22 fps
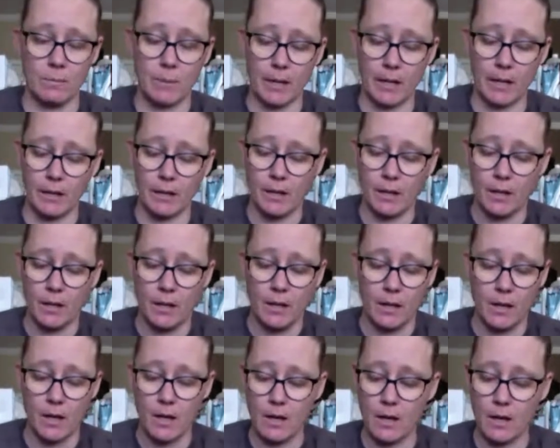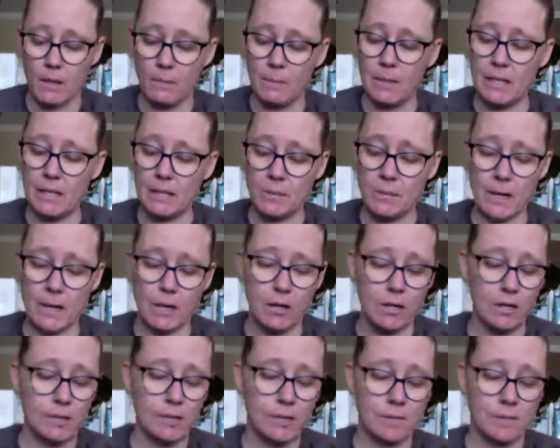But Beat the
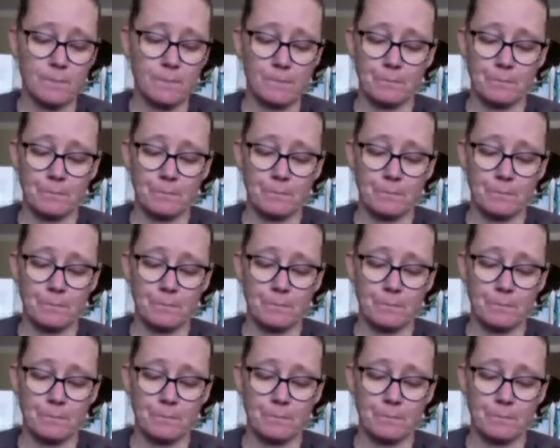Parents.